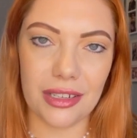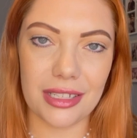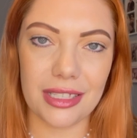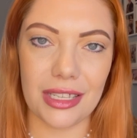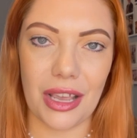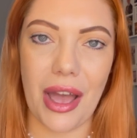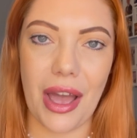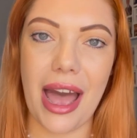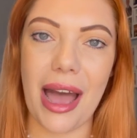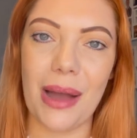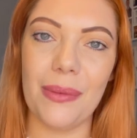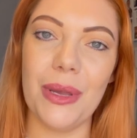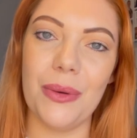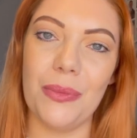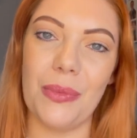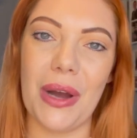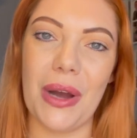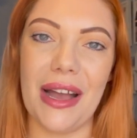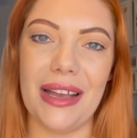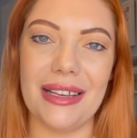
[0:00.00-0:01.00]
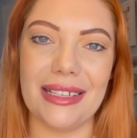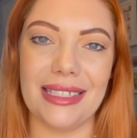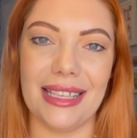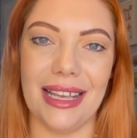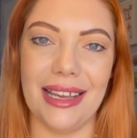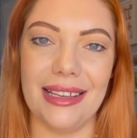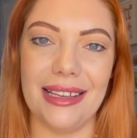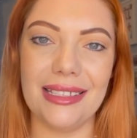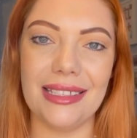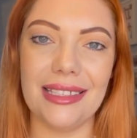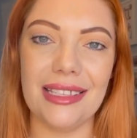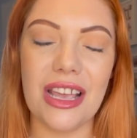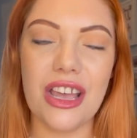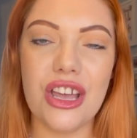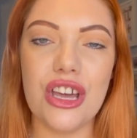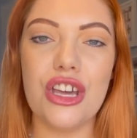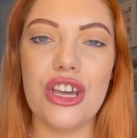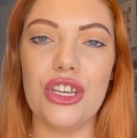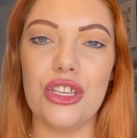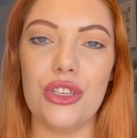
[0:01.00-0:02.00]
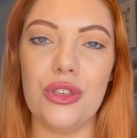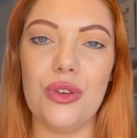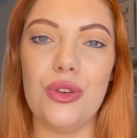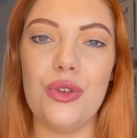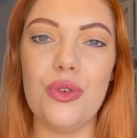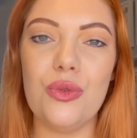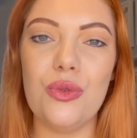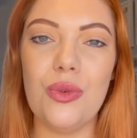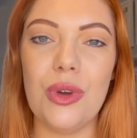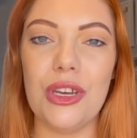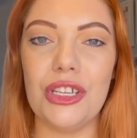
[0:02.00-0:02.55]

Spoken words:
So how it works is you